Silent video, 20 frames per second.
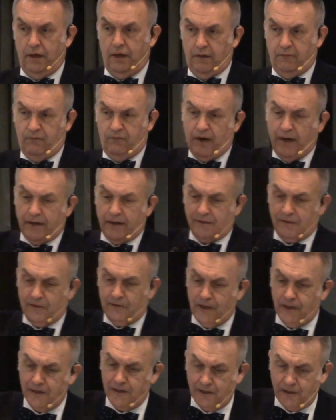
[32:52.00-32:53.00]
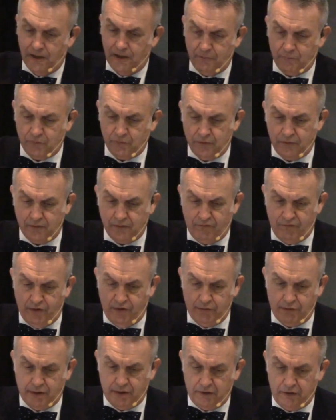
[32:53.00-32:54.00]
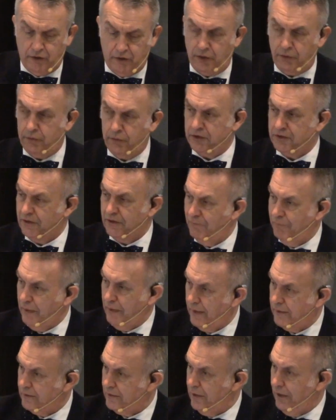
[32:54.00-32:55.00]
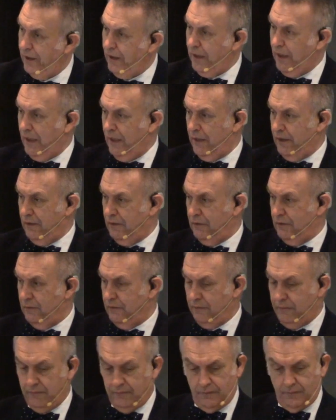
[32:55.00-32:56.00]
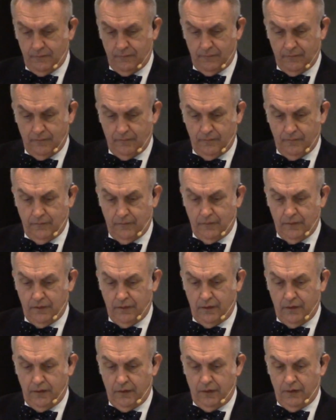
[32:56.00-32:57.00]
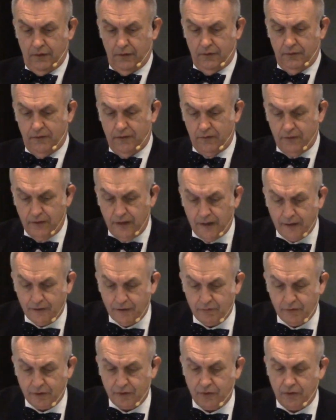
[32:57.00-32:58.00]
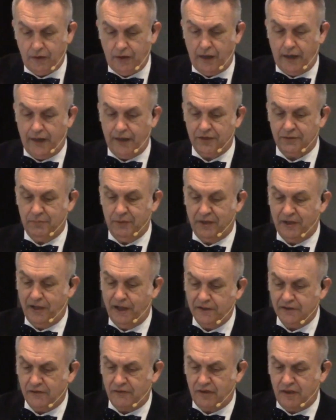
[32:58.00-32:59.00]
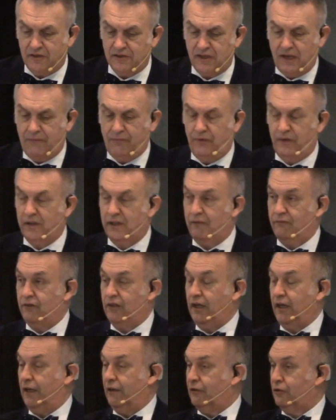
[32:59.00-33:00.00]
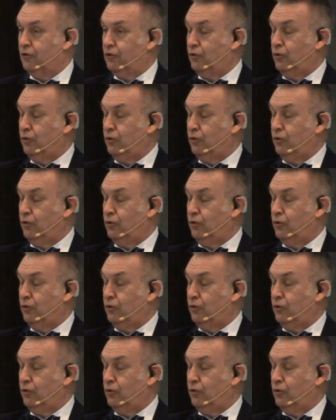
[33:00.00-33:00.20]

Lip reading: In fact, taking him to the very lowest of mankind, to the death of the cross, because of the suffering of death,